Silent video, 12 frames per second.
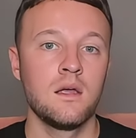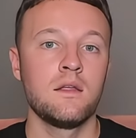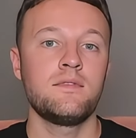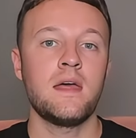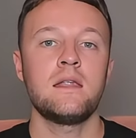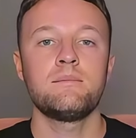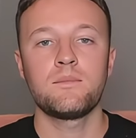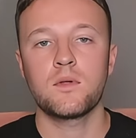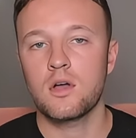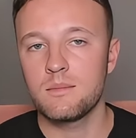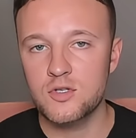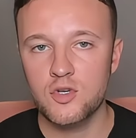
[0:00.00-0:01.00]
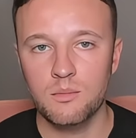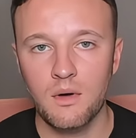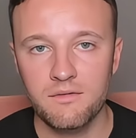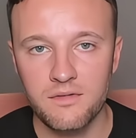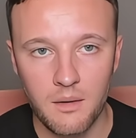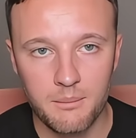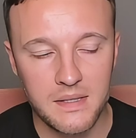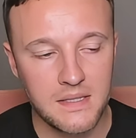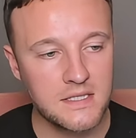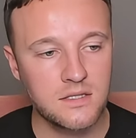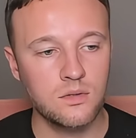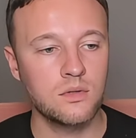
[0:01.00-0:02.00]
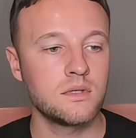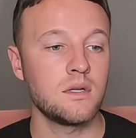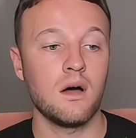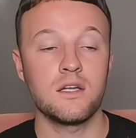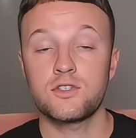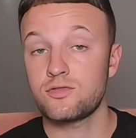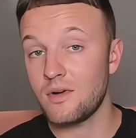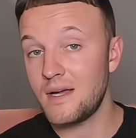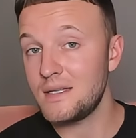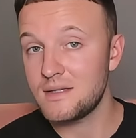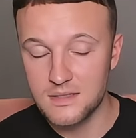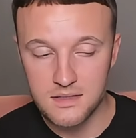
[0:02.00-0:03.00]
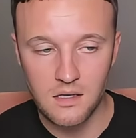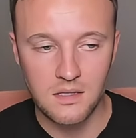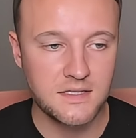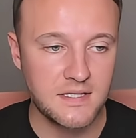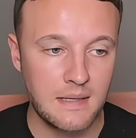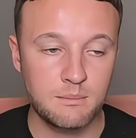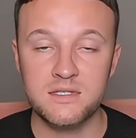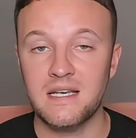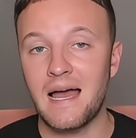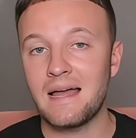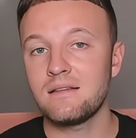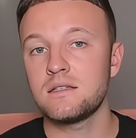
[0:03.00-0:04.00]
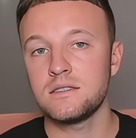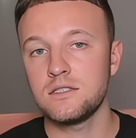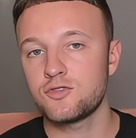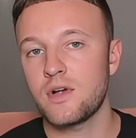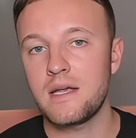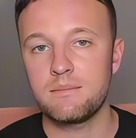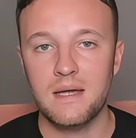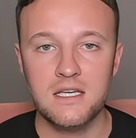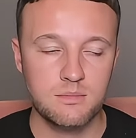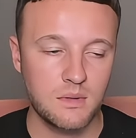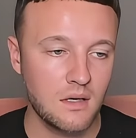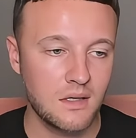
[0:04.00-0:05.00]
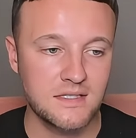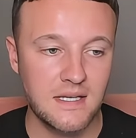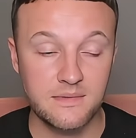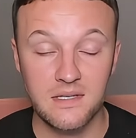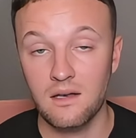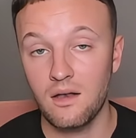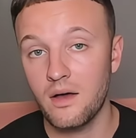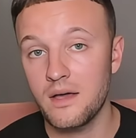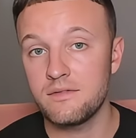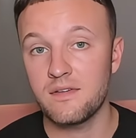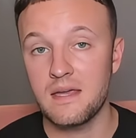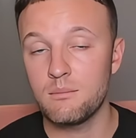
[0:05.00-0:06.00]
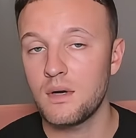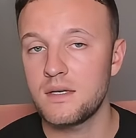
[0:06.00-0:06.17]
then come and join my VIP Discord. I trade these concepts and the trade management concepts live in my